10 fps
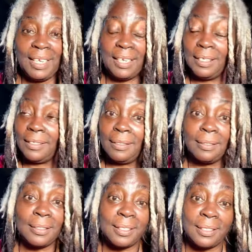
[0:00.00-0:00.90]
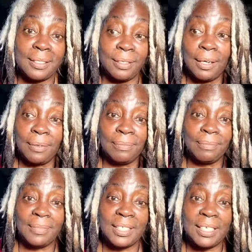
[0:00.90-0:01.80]
it just, you know,
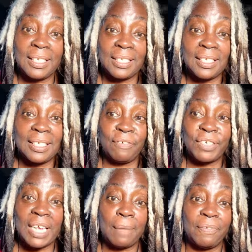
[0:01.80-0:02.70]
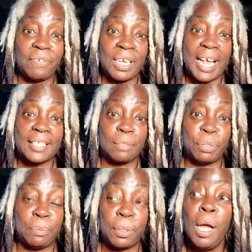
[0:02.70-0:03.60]
it's a different type of class of
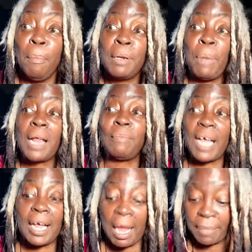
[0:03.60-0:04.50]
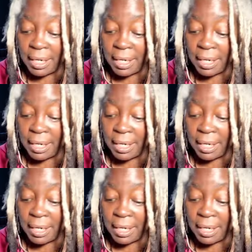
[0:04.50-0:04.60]
people. But the bottom line, I